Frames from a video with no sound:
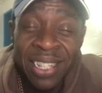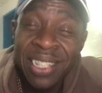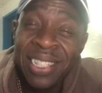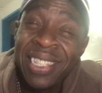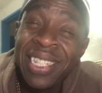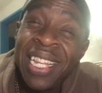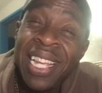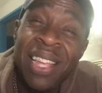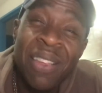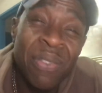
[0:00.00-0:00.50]

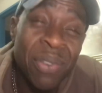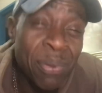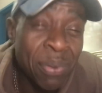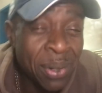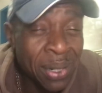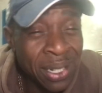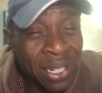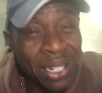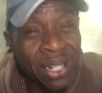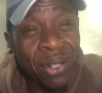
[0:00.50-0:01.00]
Leave him
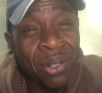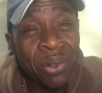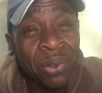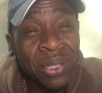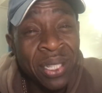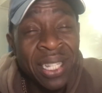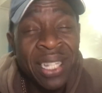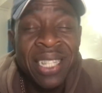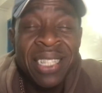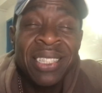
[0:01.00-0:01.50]
alone.
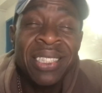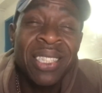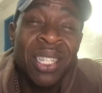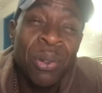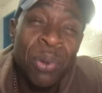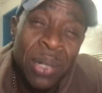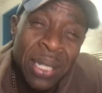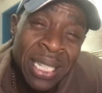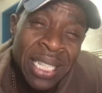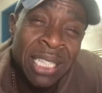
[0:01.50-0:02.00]
He's
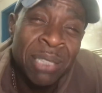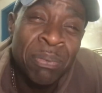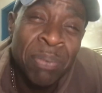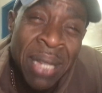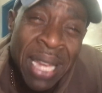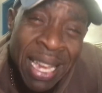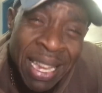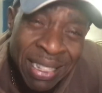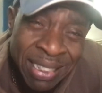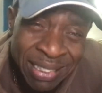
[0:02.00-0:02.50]
doing his
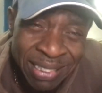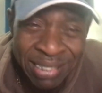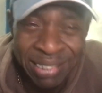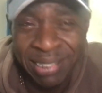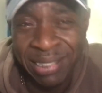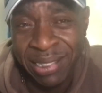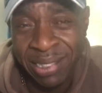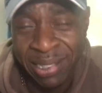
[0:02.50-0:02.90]
best.